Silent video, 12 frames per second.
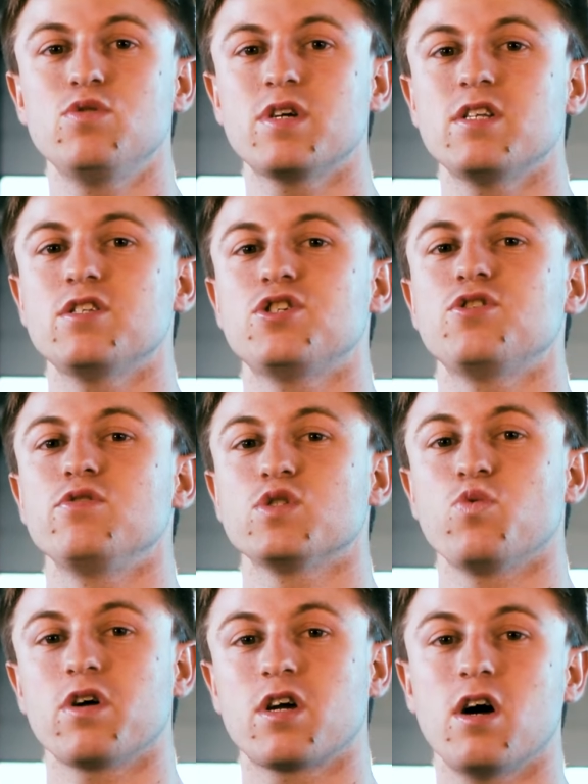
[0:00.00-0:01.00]
you get to choose
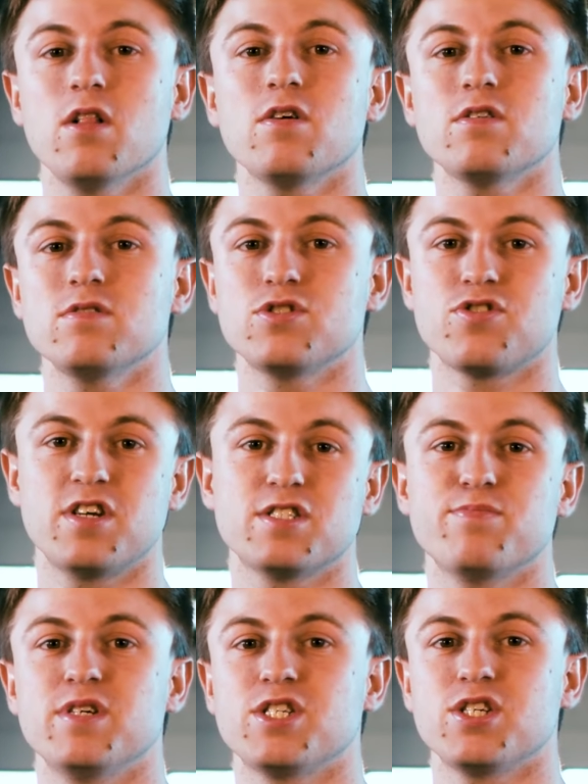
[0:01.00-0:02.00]
what color,
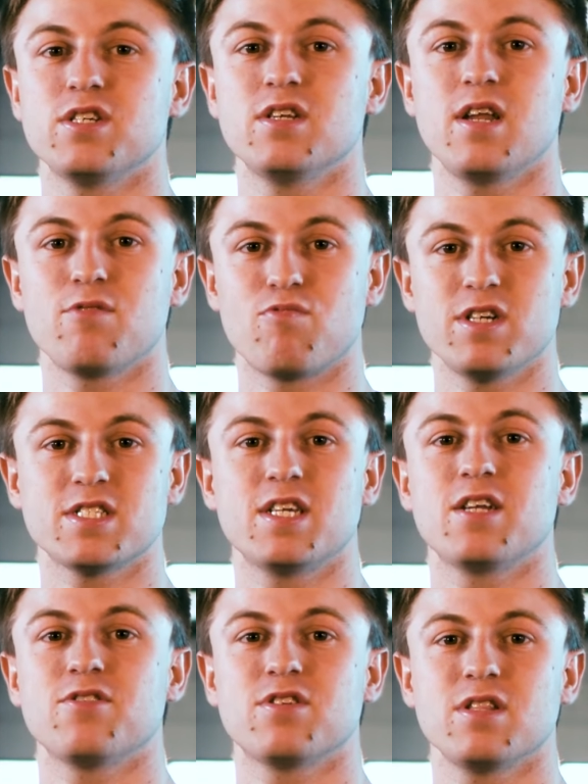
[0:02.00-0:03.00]
transmission,
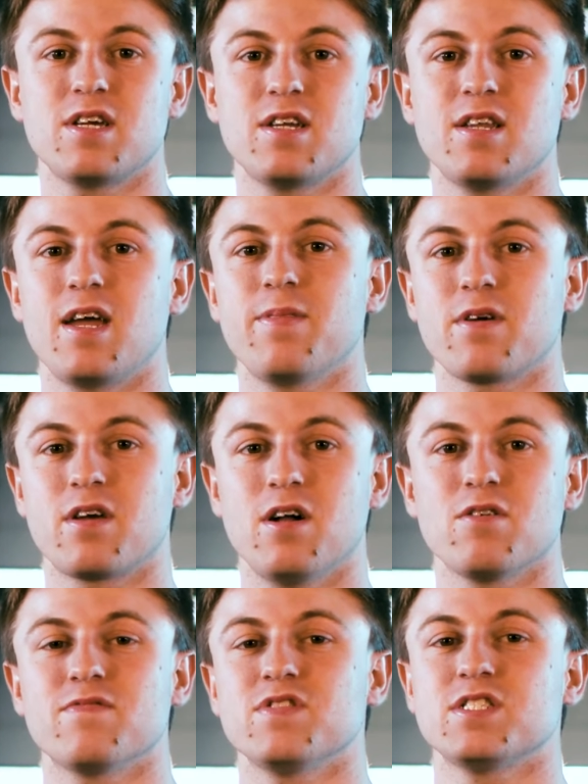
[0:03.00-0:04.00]
resonator delete, and the
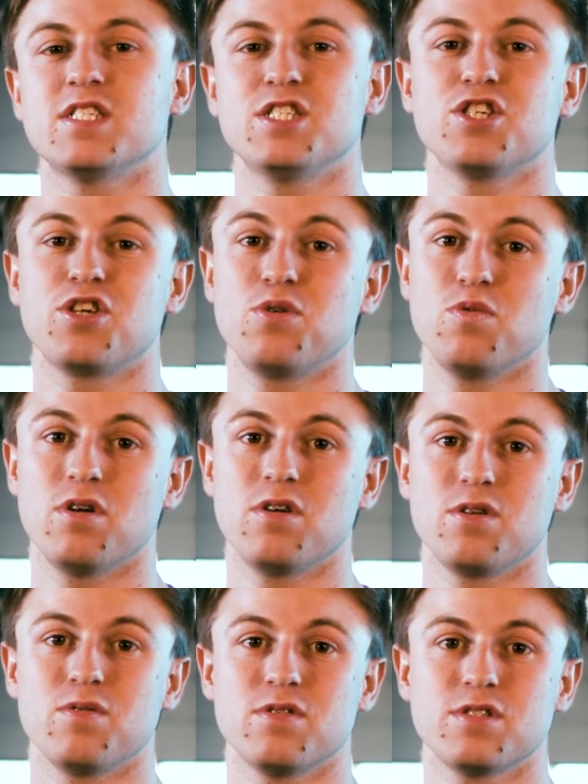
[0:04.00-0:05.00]
color of the stitching you want on
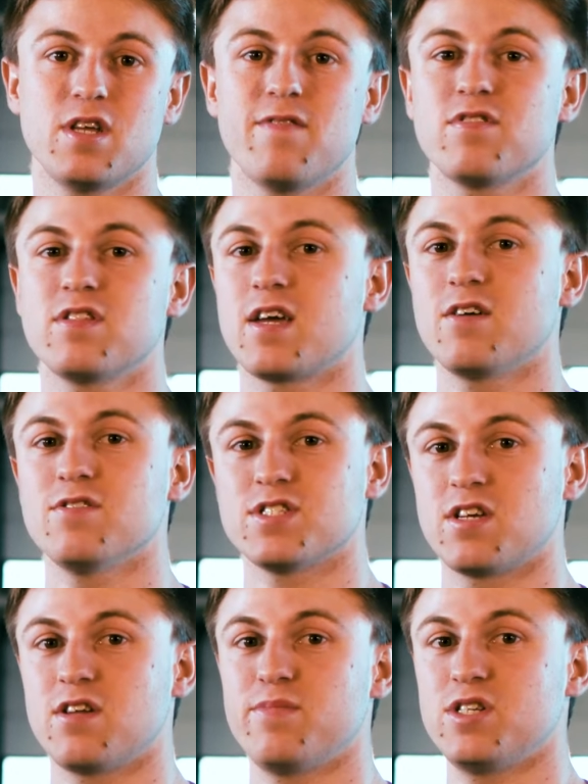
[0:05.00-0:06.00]
yours. Everything else is
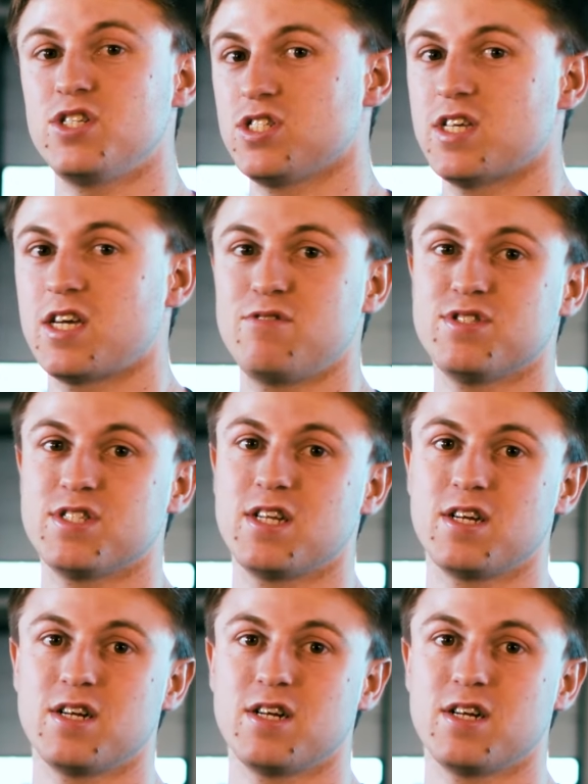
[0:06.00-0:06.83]
gonna be just like you see it